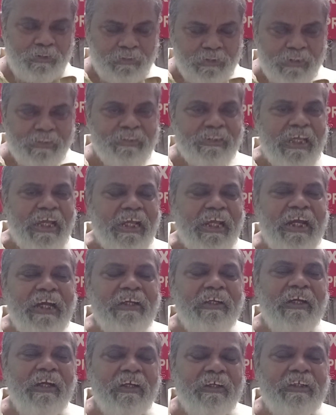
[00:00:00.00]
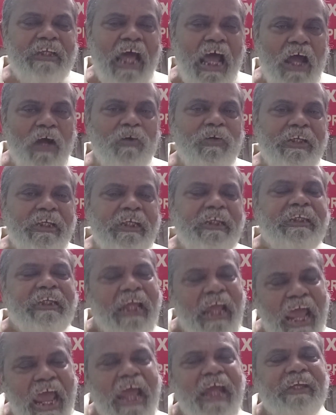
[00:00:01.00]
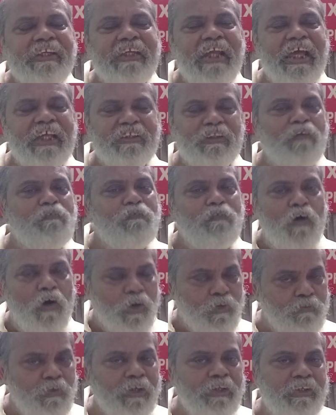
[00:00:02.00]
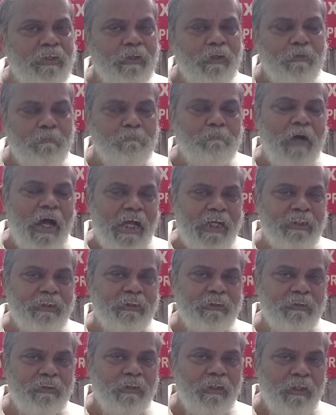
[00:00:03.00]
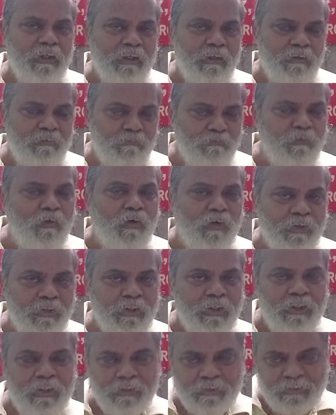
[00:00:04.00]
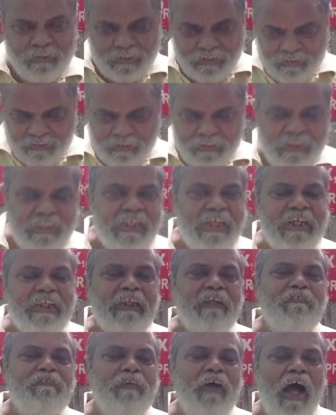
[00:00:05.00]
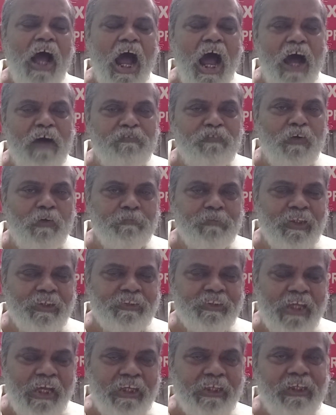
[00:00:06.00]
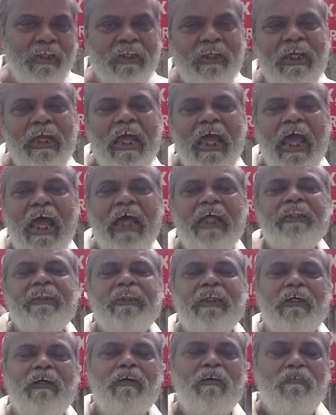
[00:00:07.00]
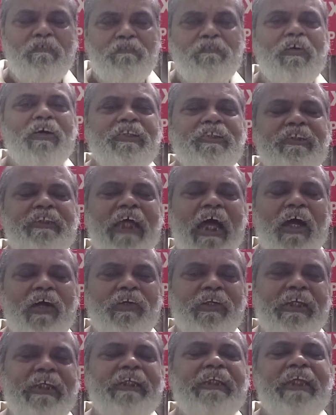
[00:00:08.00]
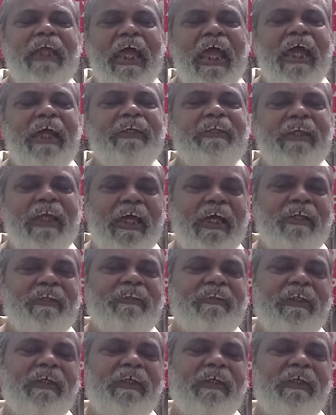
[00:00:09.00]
the second diode, it acts as a forward bias for the negative half of the cycle, and the first diode, it acts as